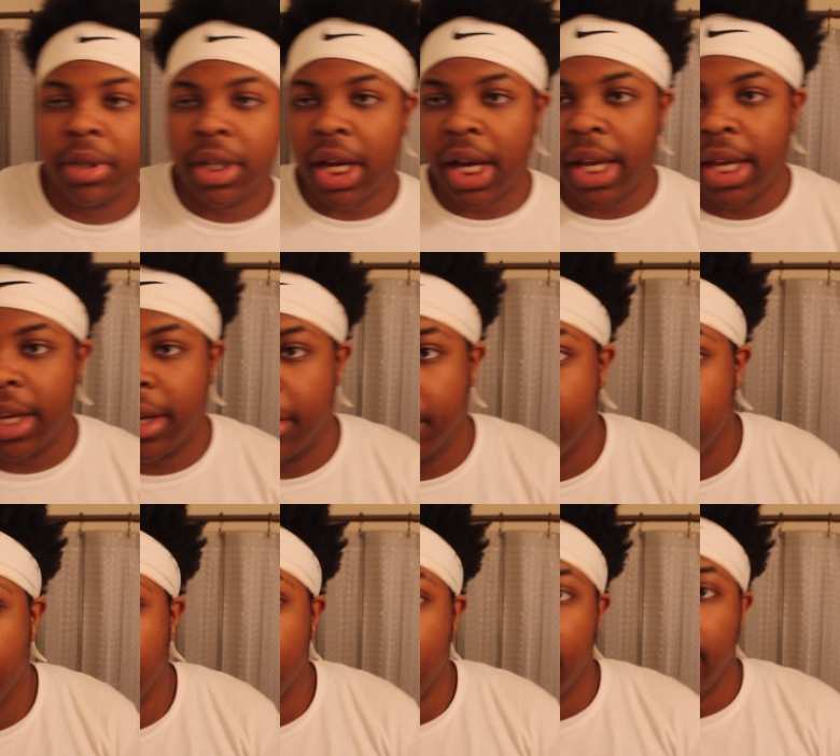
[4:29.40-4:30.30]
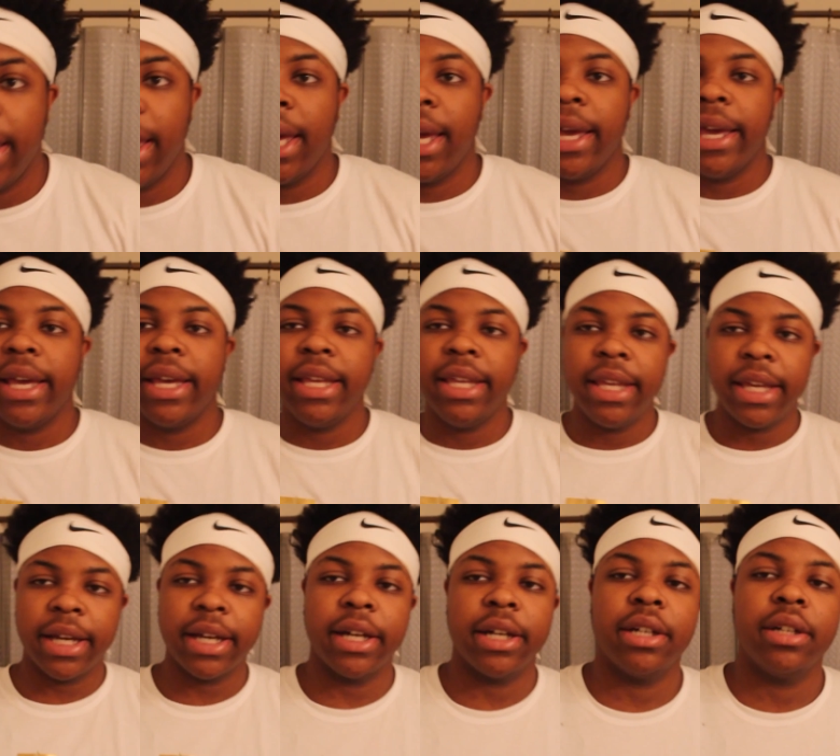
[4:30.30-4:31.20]
but I am. And
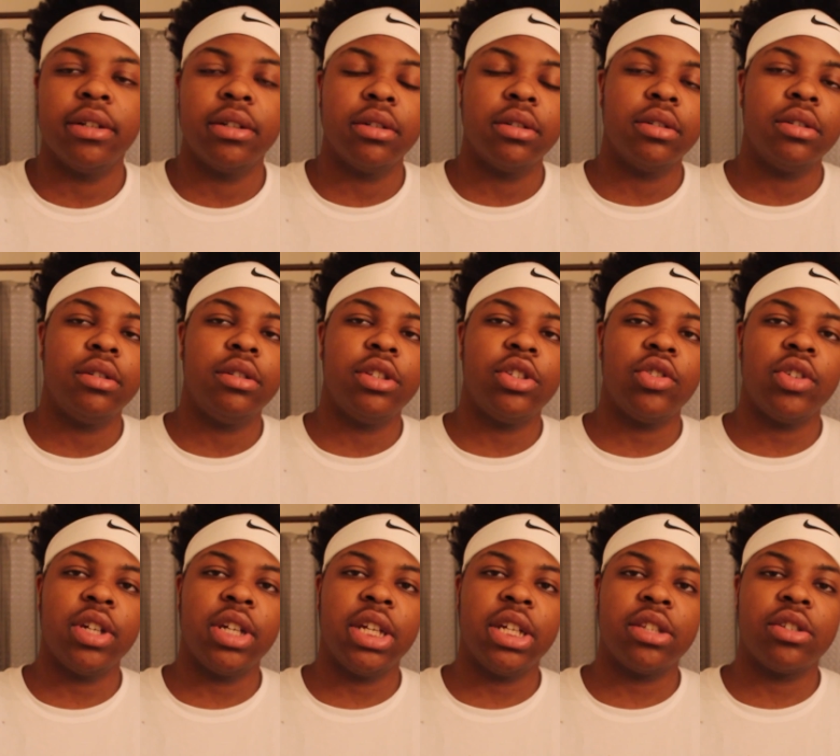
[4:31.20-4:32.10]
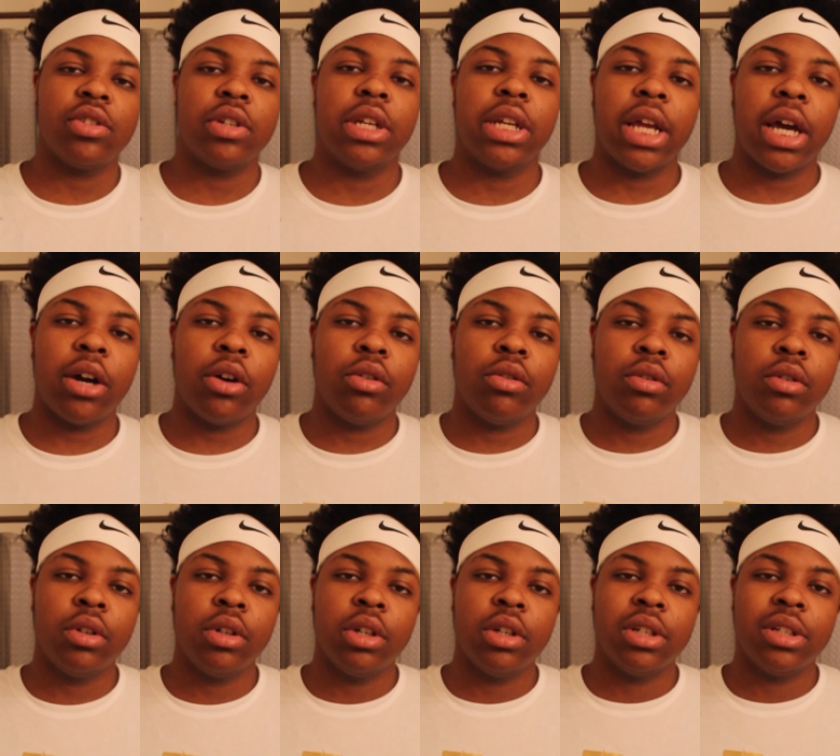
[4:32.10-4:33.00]
yeah, tuning in, tuning
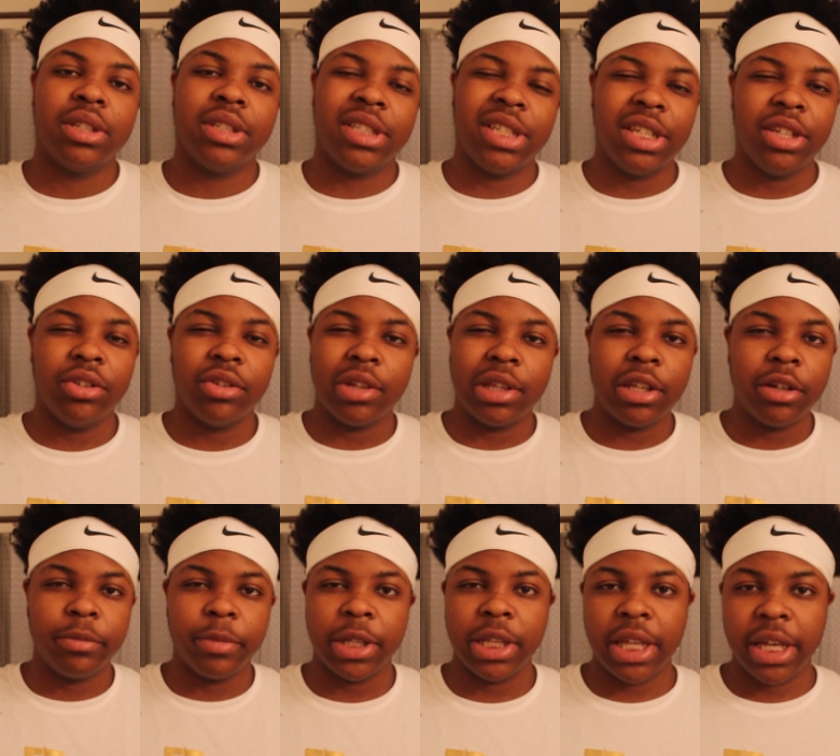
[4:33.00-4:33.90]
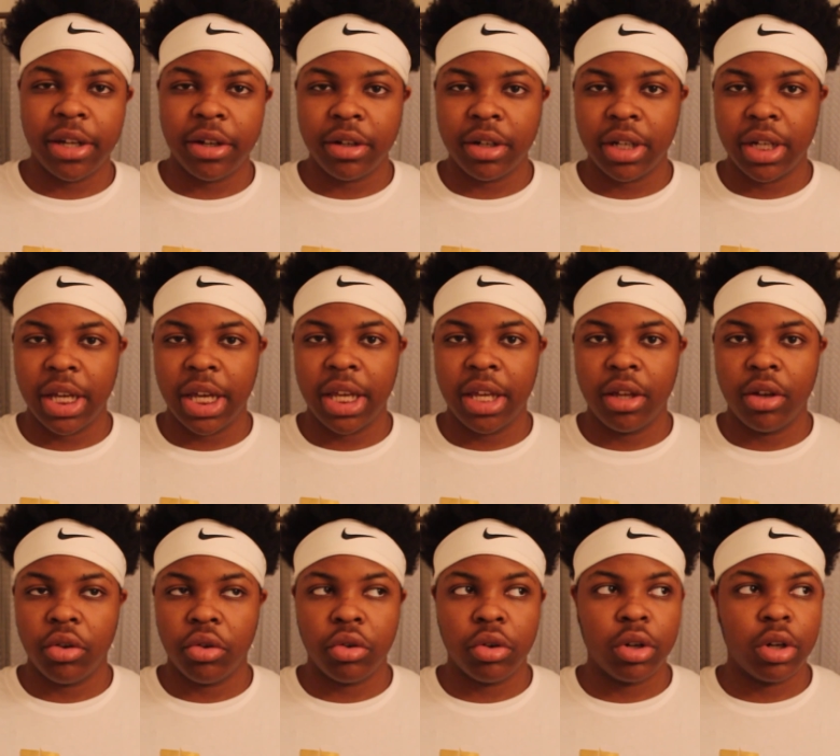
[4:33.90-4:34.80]
out. See you a little bit later today
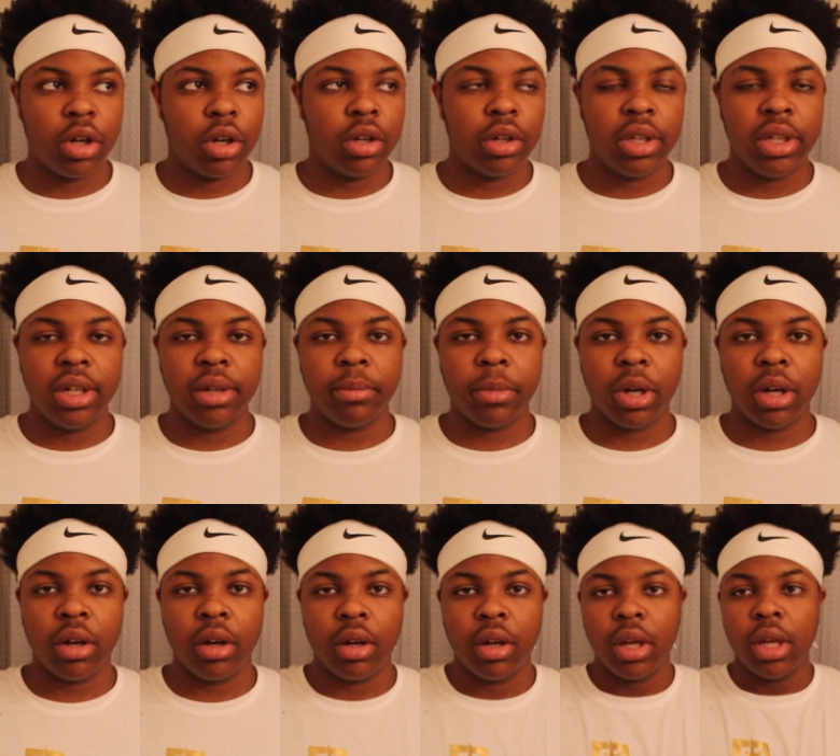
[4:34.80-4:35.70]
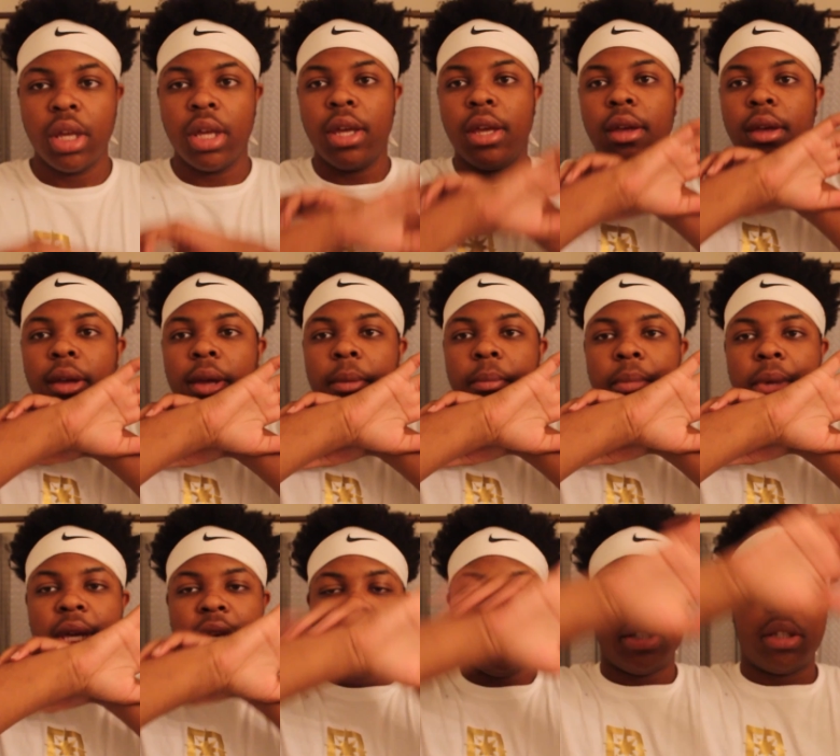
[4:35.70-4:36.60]
or early tomorrow.
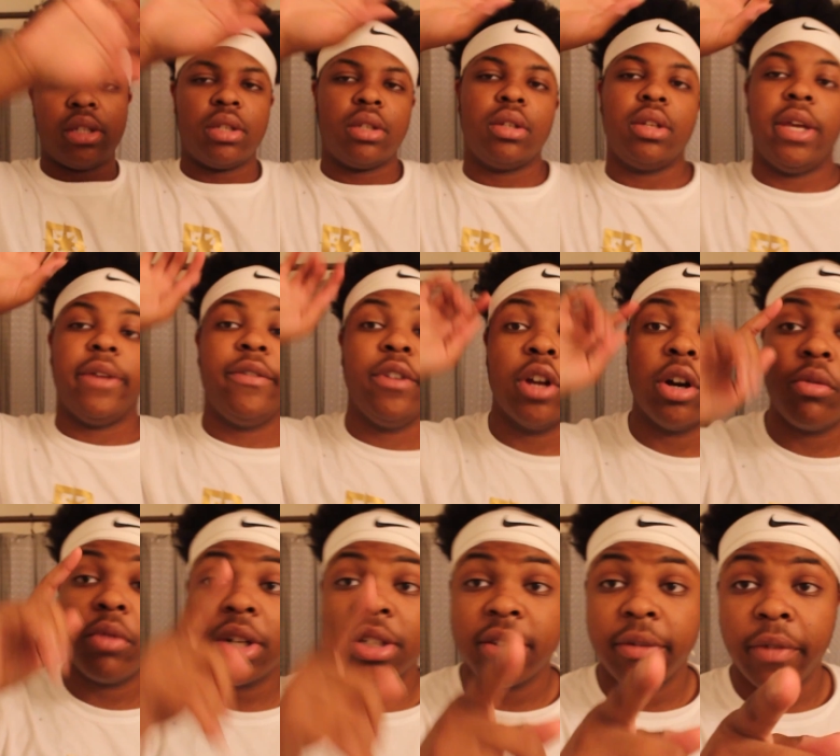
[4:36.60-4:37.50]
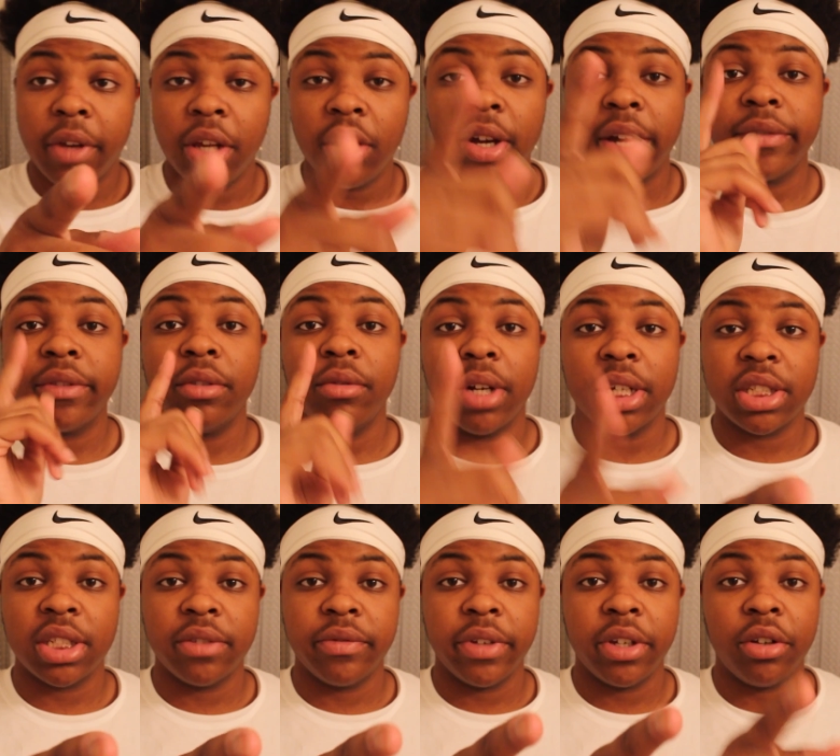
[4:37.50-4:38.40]
Peace. If you don't watch the video after you watch
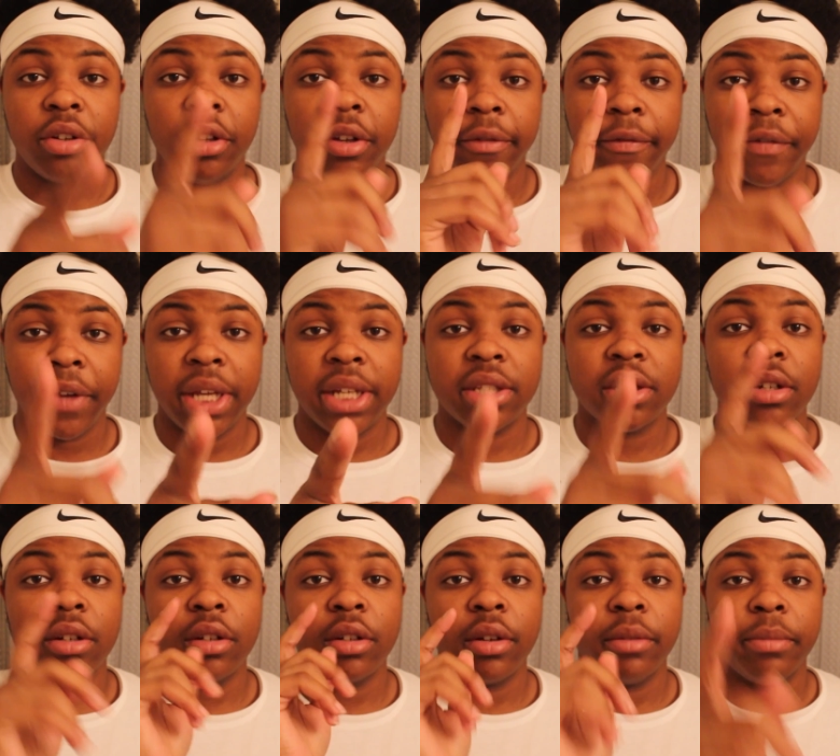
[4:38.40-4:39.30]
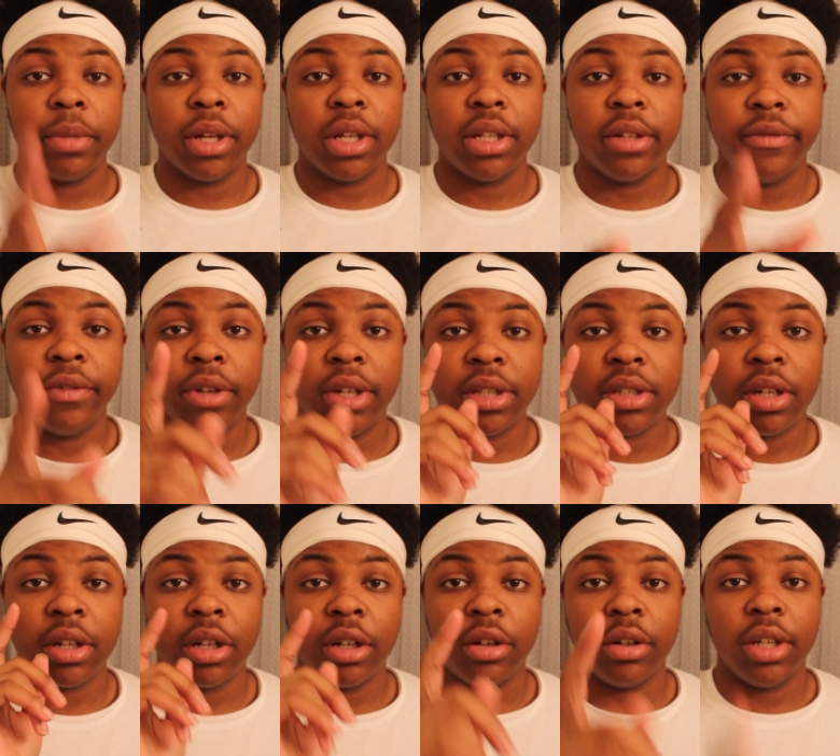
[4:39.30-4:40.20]
this video, you're fake. Turn on the bell if you ain't
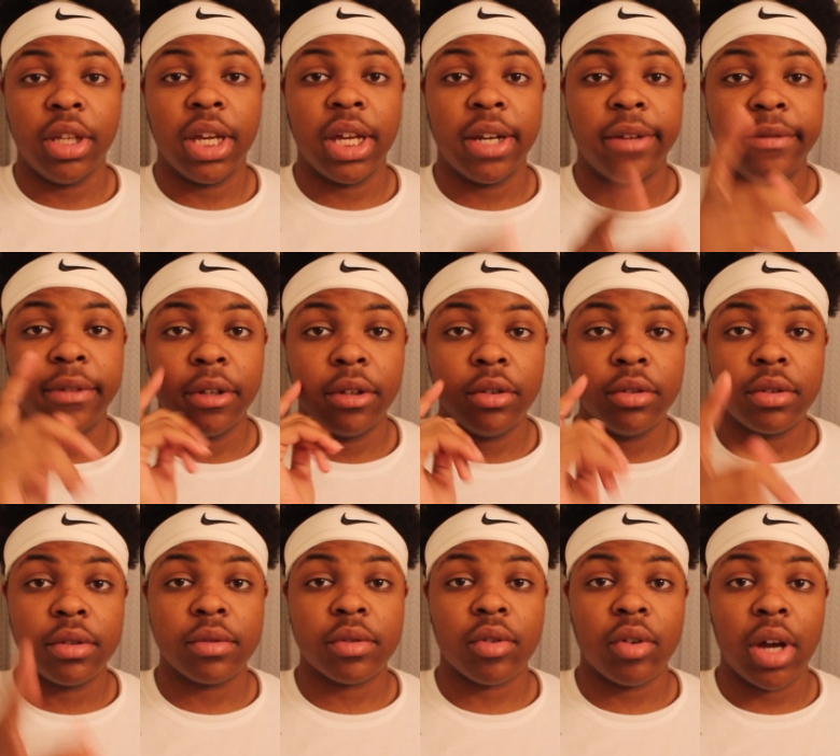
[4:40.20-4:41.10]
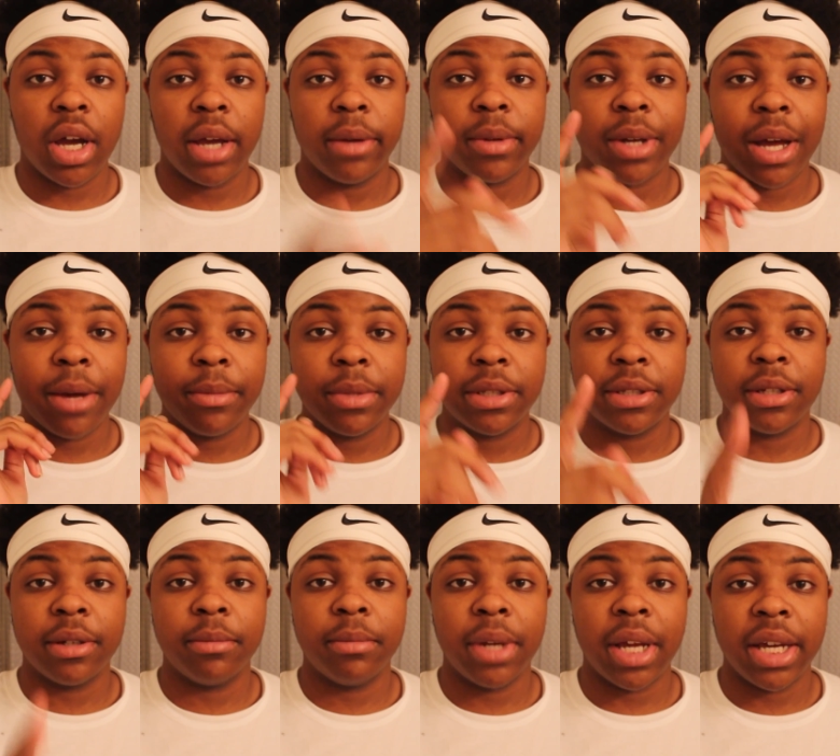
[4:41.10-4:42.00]
turned it on yet. If you're new, subscribe. Comment
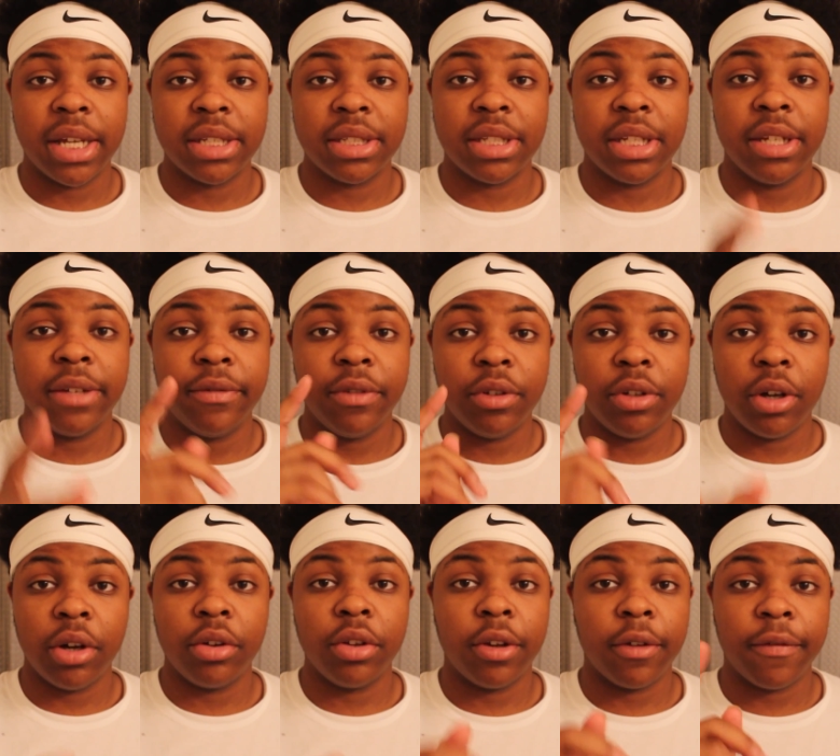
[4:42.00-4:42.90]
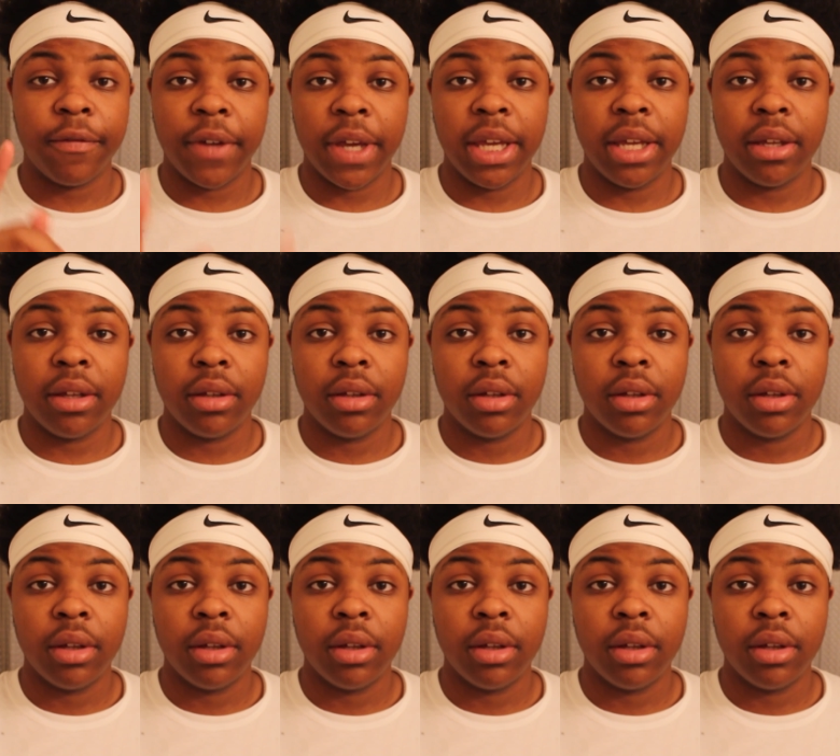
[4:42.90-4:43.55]
something nice, and if you don't, you're fake.